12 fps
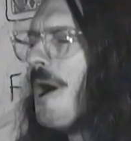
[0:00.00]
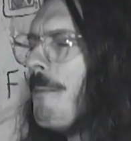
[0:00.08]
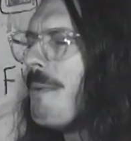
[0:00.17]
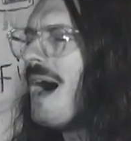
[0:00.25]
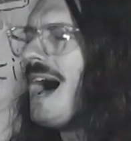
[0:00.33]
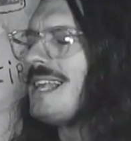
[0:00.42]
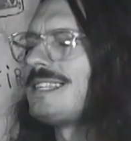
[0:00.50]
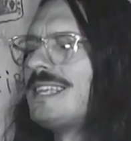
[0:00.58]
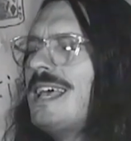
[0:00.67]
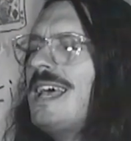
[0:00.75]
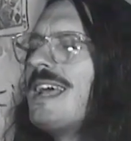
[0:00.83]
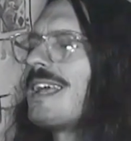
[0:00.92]
help us
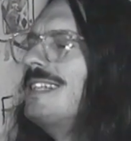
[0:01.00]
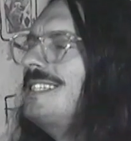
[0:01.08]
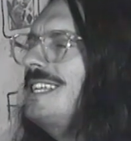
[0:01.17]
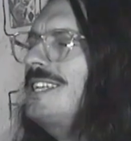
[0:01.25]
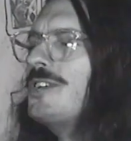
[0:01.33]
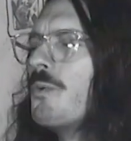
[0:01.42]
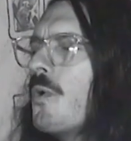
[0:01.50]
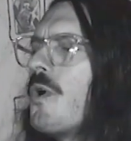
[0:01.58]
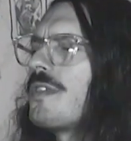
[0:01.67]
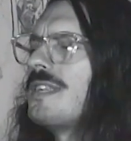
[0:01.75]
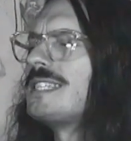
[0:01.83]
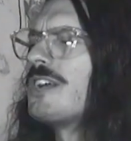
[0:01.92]
continue to
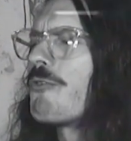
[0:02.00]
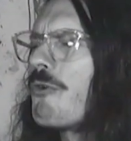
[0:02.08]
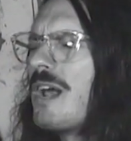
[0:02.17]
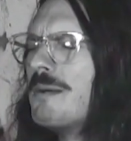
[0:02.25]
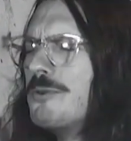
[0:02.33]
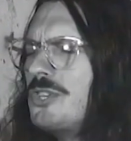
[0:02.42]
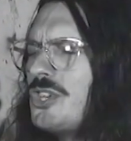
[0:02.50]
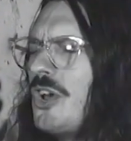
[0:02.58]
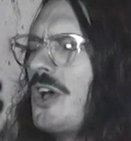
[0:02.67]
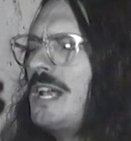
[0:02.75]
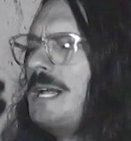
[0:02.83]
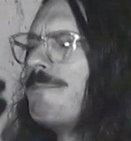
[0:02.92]
walk this incredible
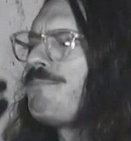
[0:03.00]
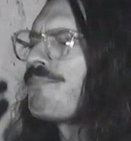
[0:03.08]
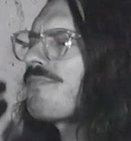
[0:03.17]
journey